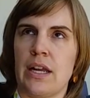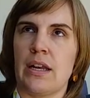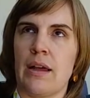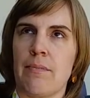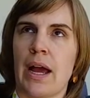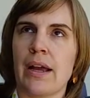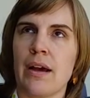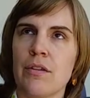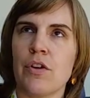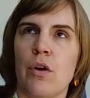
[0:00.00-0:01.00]
It, I
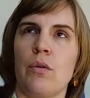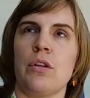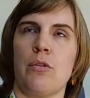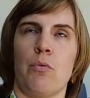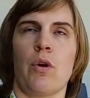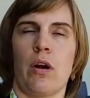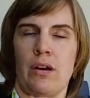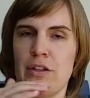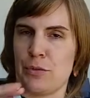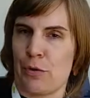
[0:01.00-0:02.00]
kind of go a little more
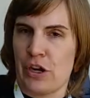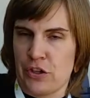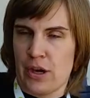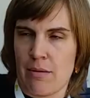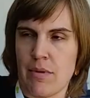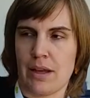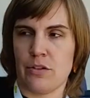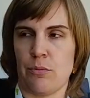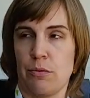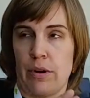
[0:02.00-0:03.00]
on inspiration. I'm
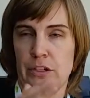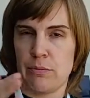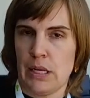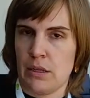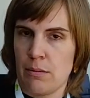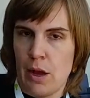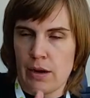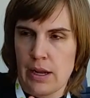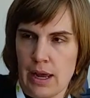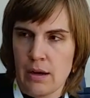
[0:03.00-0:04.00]
not super regimented
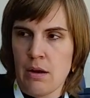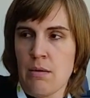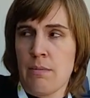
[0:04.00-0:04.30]
about it yet.